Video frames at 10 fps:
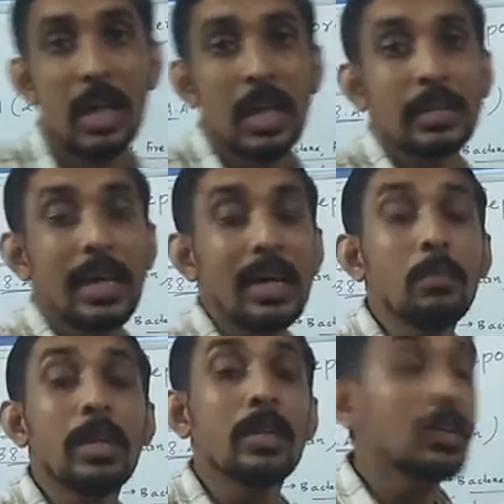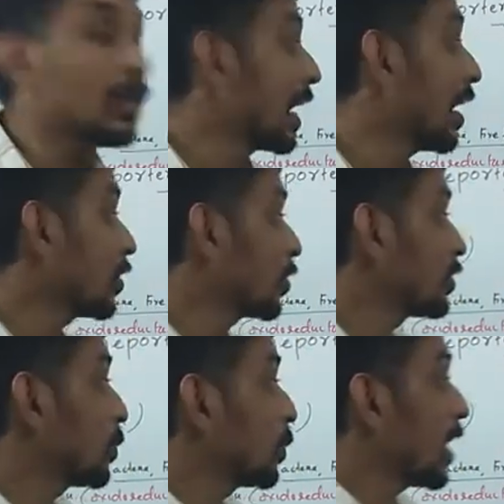That
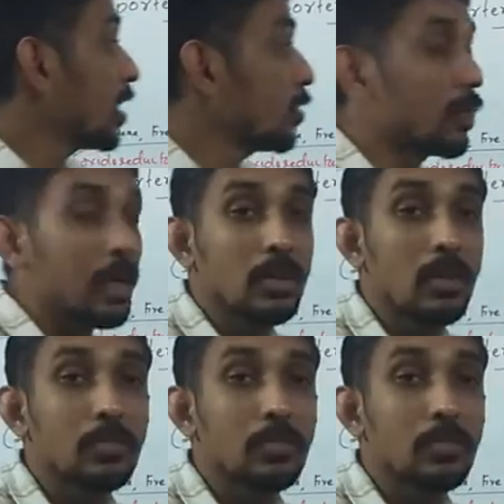the main function